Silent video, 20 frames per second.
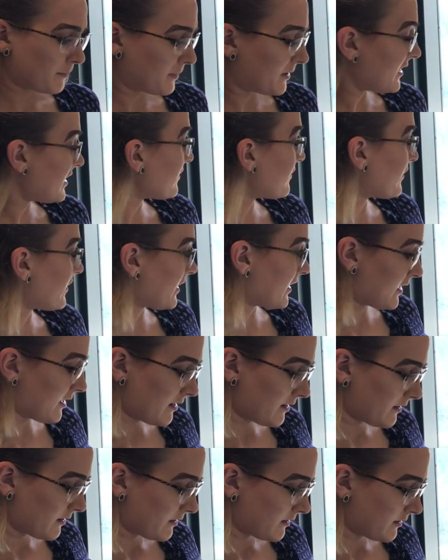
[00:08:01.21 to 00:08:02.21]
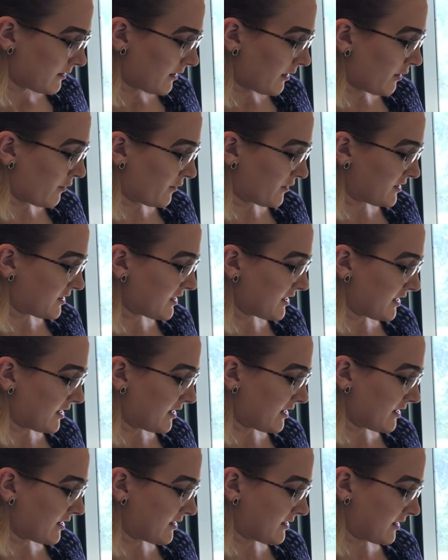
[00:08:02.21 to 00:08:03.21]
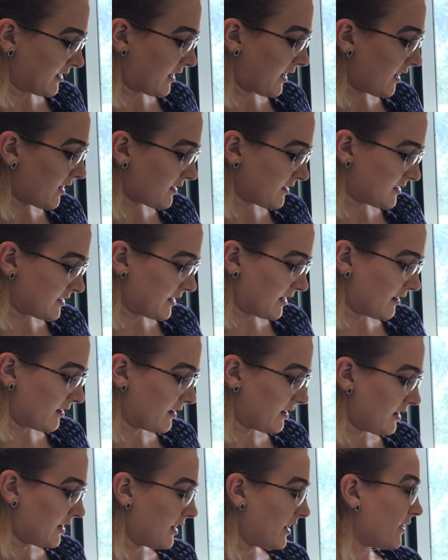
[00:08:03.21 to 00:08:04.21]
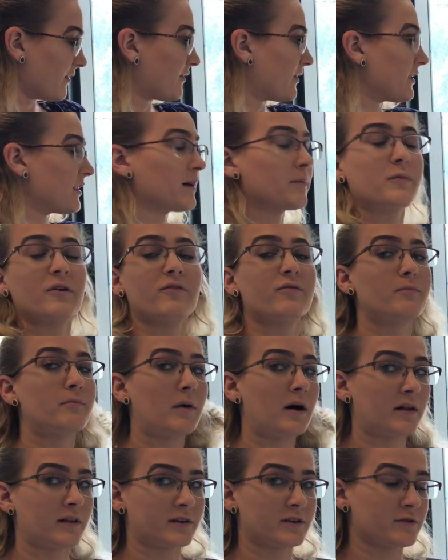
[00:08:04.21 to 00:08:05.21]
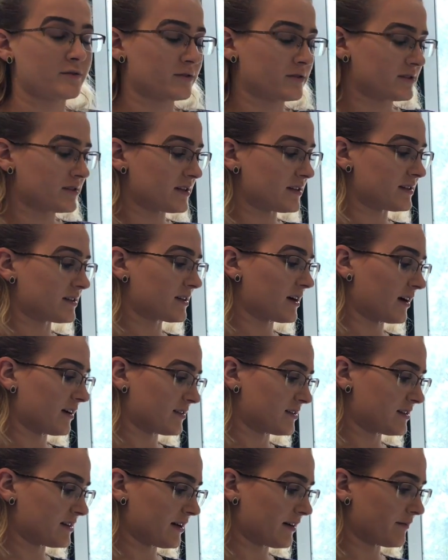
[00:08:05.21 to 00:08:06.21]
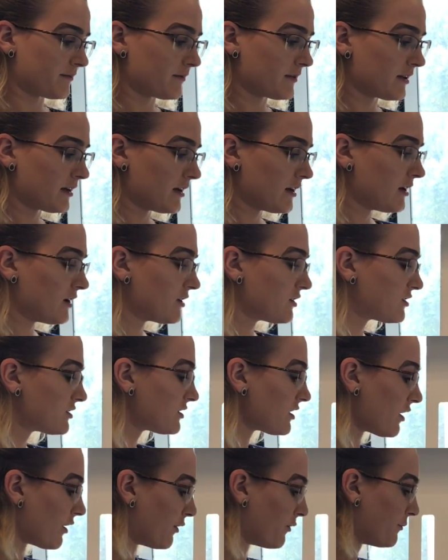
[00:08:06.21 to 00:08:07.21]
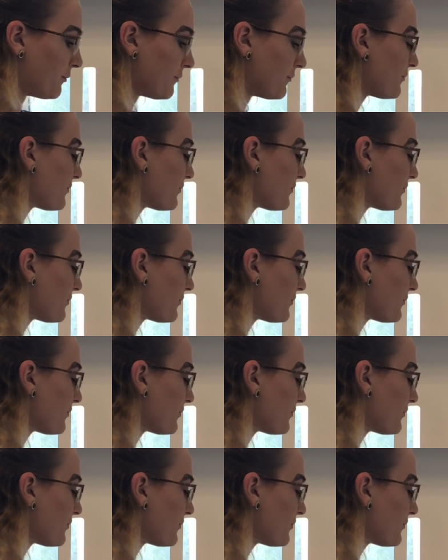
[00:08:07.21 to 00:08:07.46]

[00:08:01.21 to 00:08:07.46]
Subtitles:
PV over T is a constant if the number of molecules is constant. So